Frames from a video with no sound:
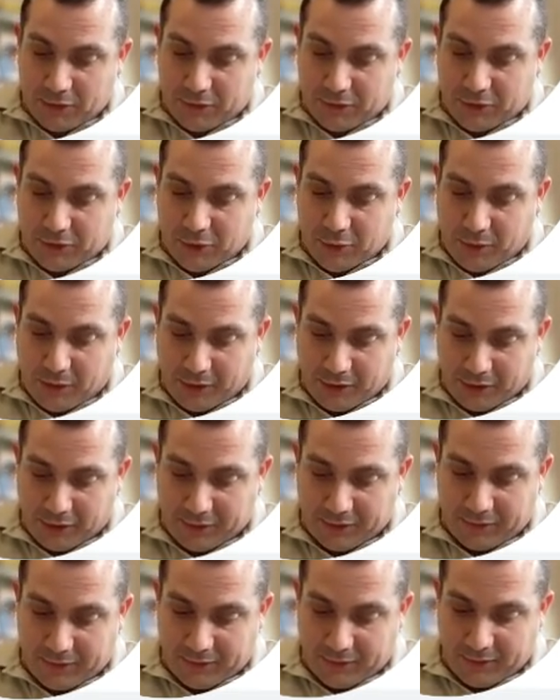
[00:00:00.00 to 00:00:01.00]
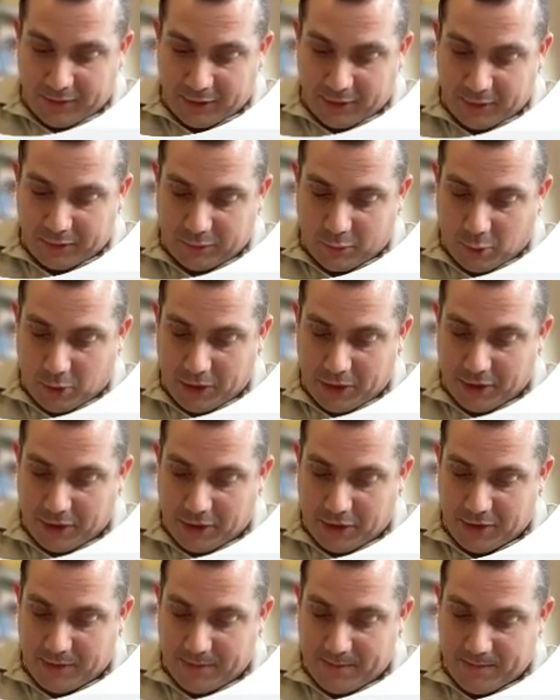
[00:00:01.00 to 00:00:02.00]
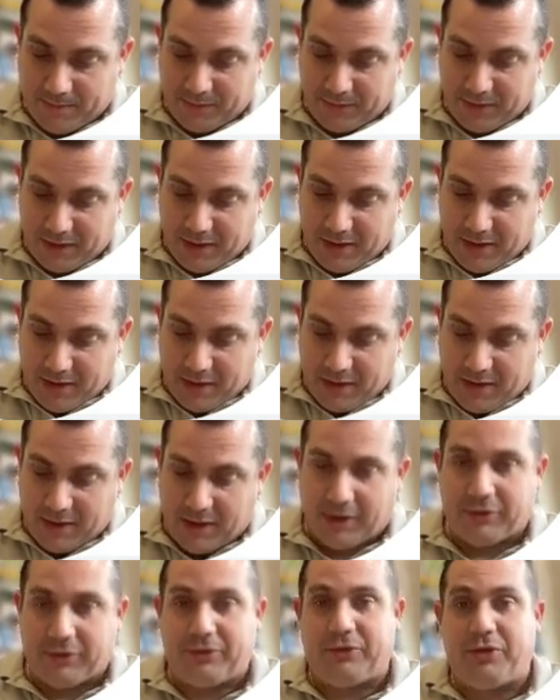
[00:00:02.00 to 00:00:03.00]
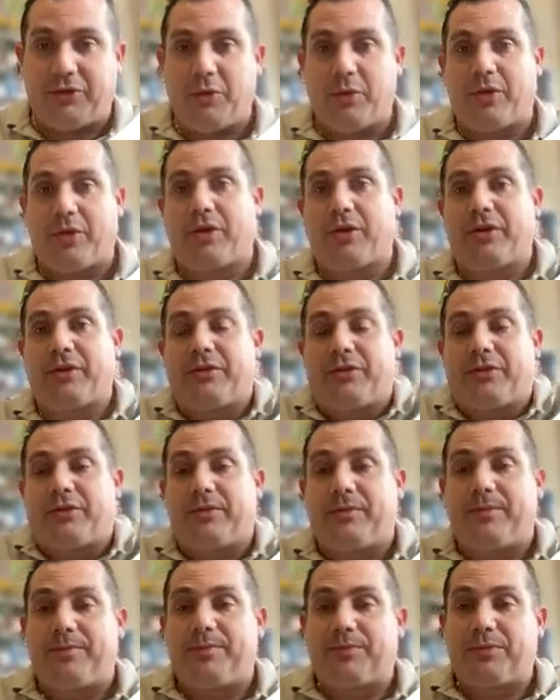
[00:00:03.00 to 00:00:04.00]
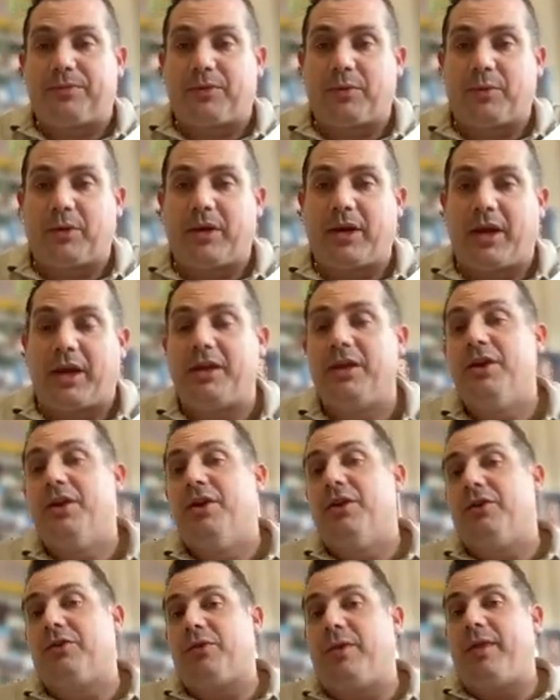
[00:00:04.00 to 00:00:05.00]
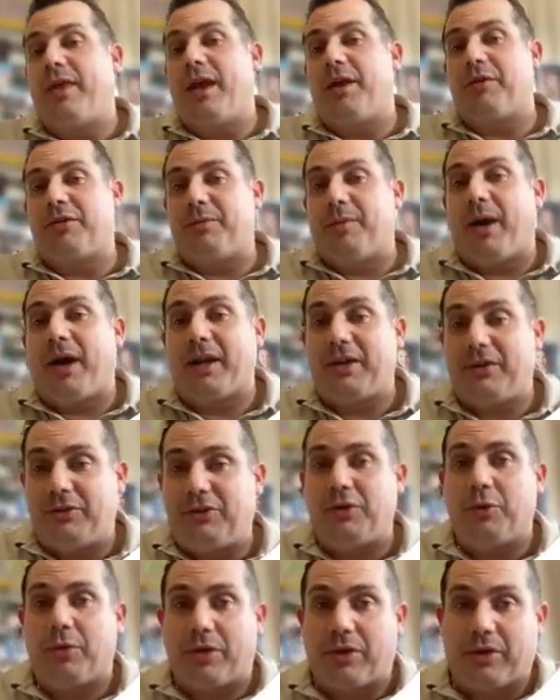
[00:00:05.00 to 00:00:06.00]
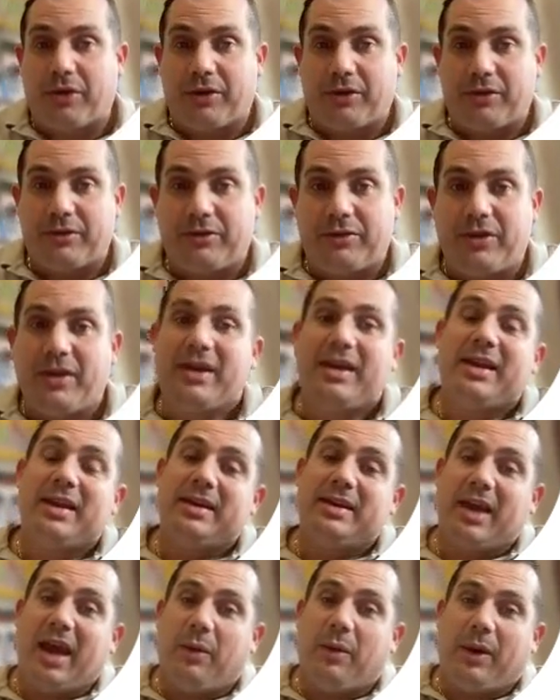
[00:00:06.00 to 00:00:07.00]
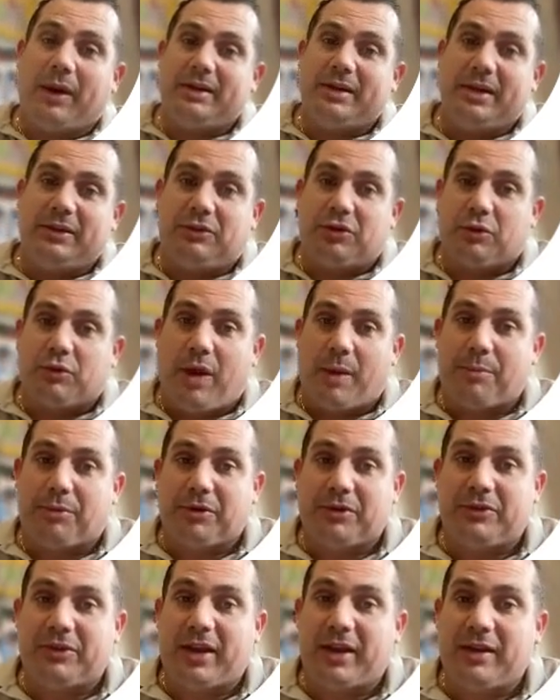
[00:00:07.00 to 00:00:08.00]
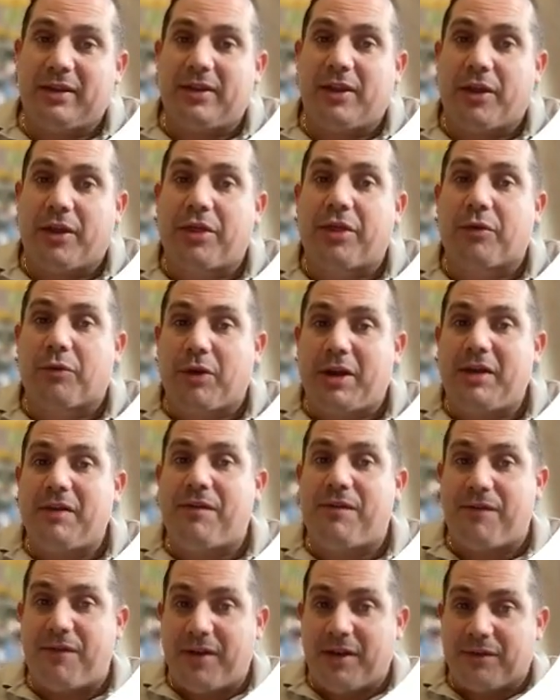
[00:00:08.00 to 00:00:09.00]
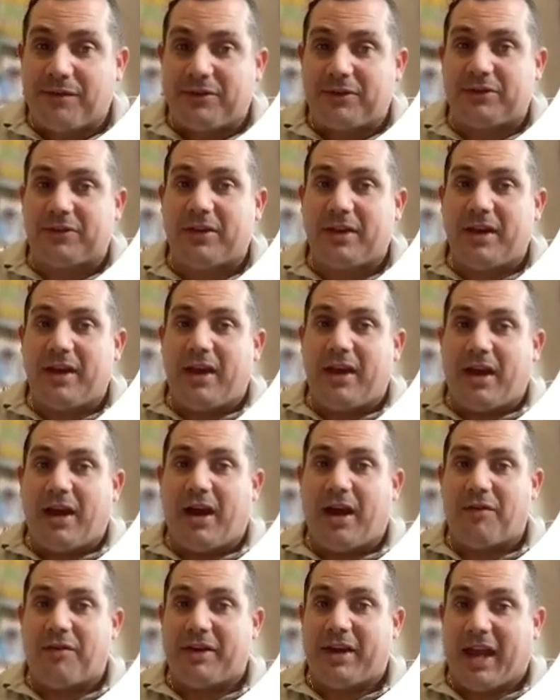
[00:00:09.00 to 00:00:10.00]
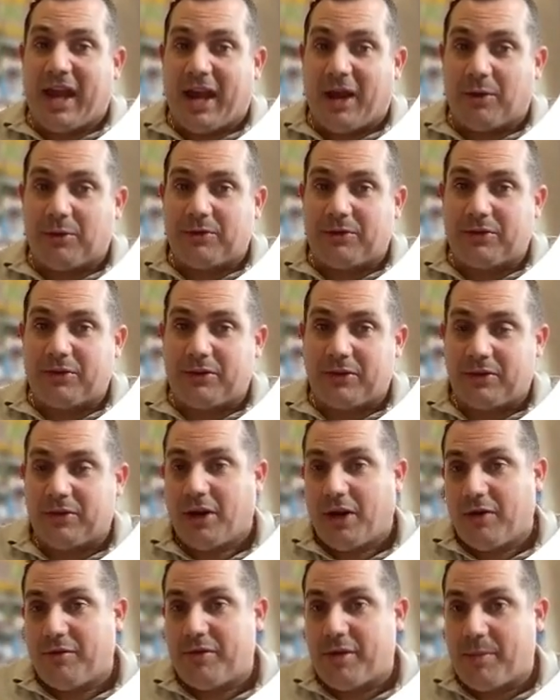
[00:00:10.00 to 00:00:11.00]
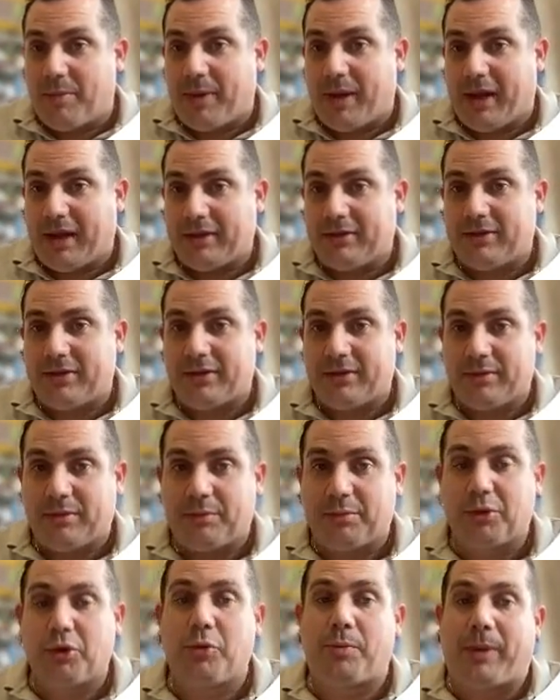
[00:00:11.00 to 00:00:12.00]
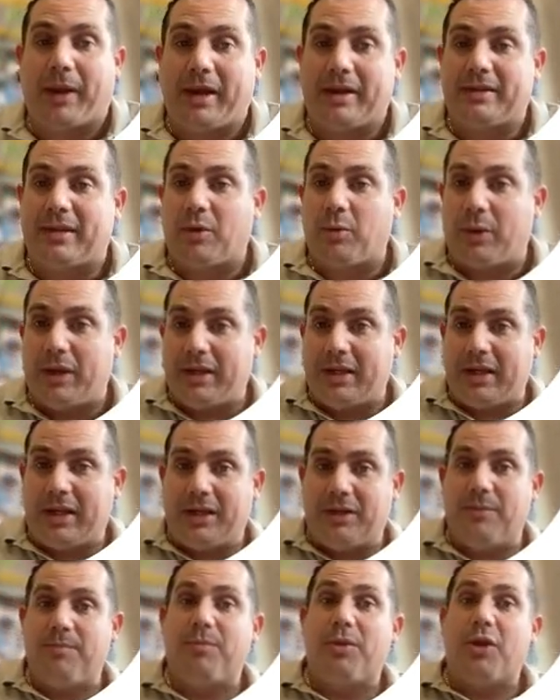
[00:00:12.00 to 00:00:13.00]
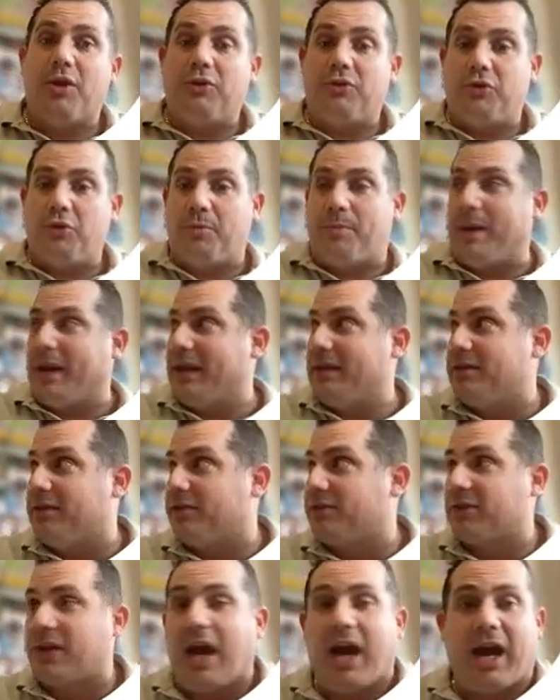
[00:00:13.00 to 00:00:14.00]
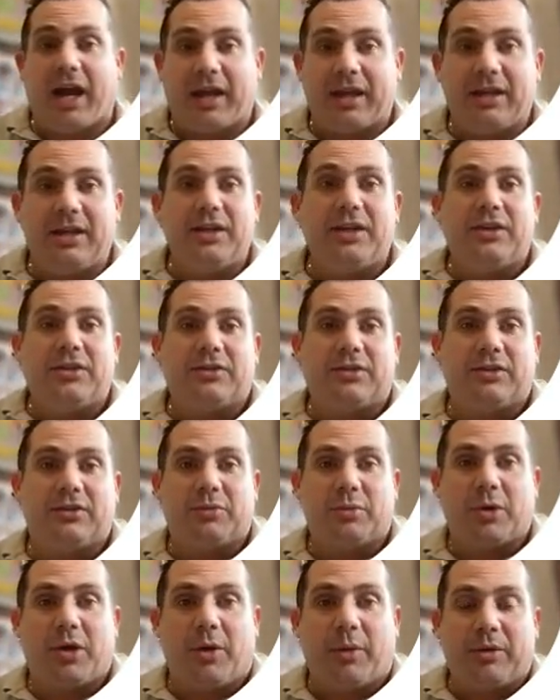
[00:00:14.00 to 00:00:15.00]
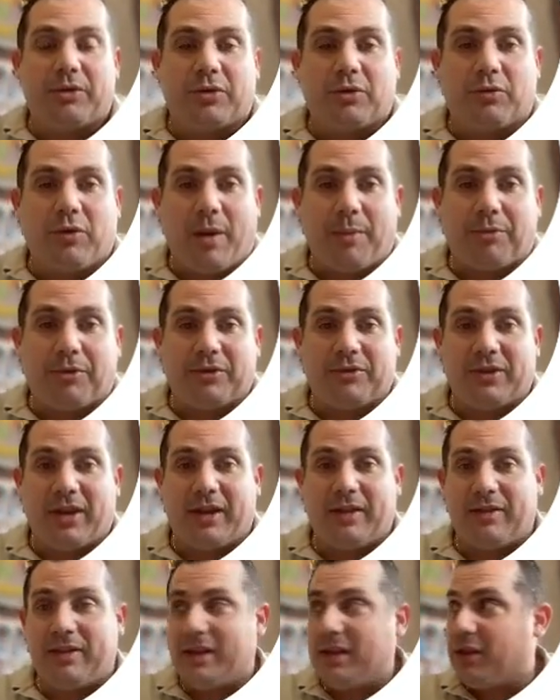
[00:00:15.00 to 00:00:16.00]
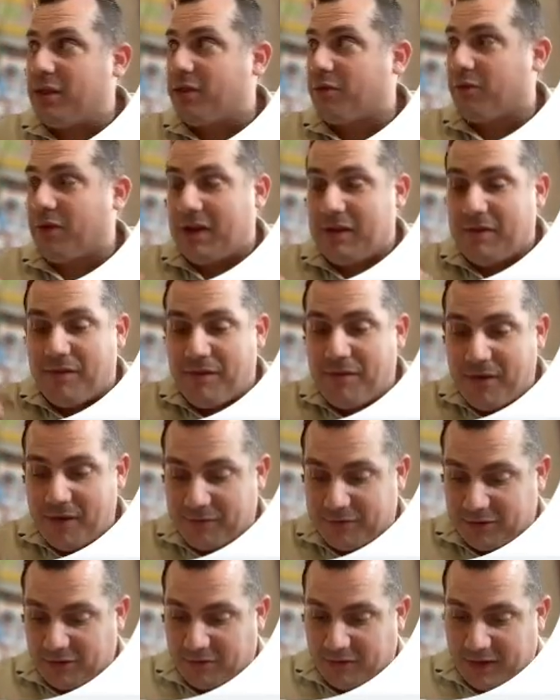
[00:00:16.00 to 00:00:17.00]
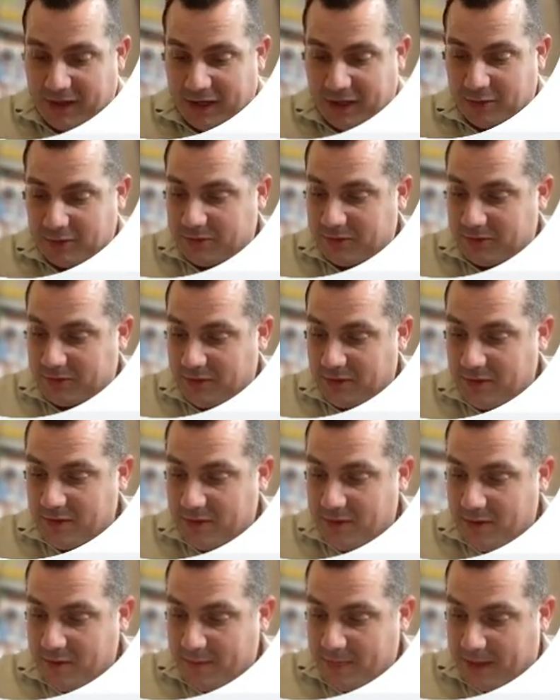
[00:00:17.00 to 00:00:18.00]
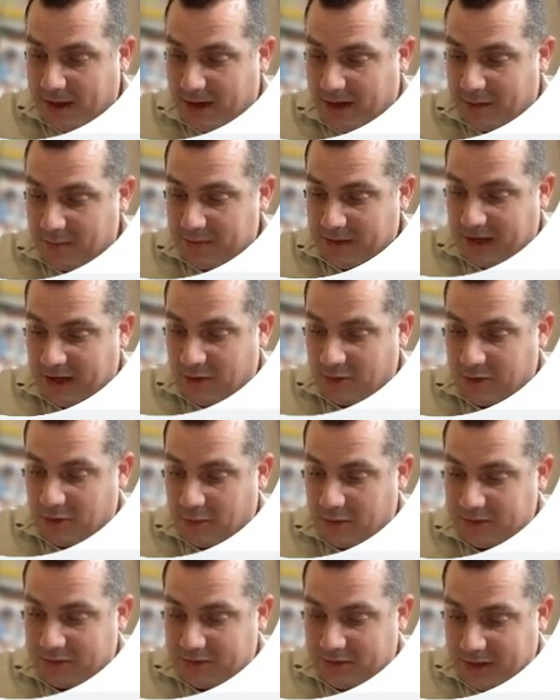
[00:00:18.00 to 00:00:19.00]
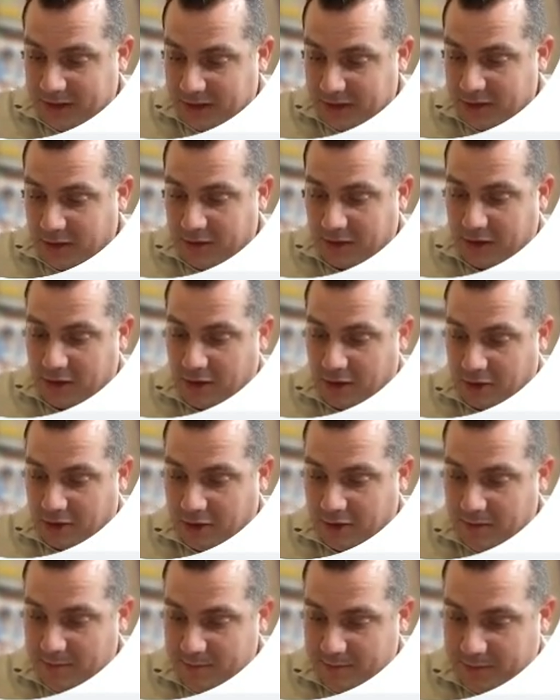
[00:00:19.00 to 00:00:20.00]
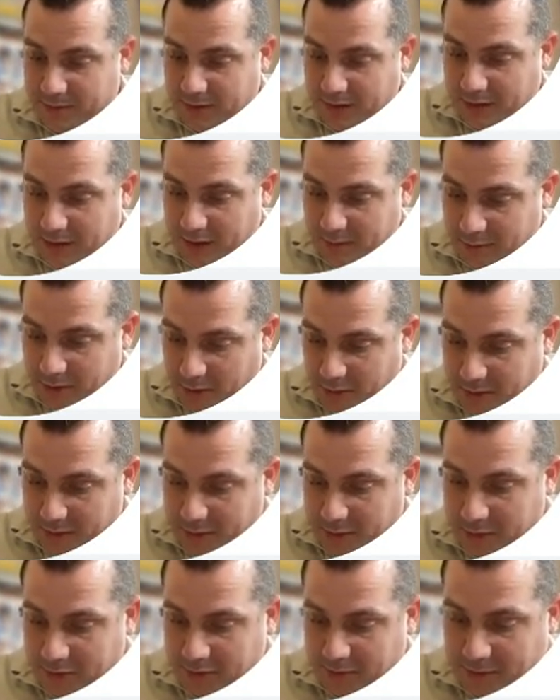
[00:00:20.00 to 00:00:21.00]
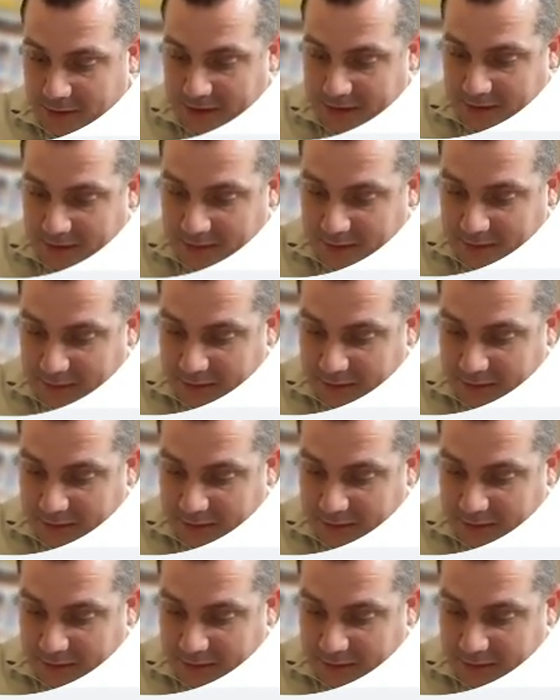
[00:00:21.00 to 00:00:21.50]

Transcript: 2/3. There's 1/3, there's 2/3. Okay, so there is my 2/3. Now I need to represent the 3/5 of an ounce of the paint, blue paint that we need to paint the sky. Since we're going to represent the 3/5 of an ounce, I'm now going to take another color and I'm going to split this